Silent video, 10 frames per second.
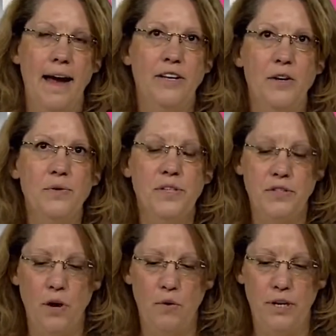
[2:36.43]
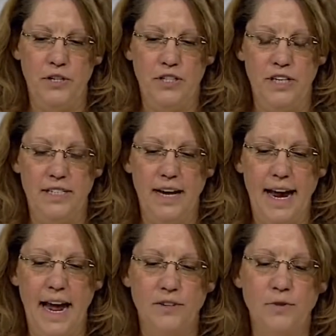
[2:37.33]
I use this coding sheet
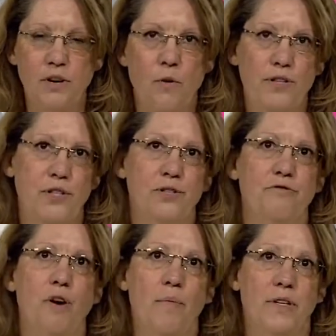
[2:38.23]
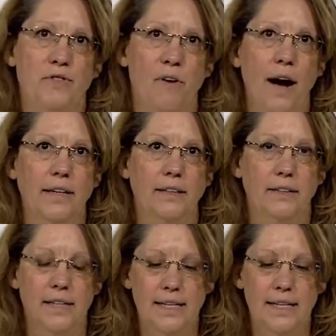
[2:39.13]
to answer the questions from this file.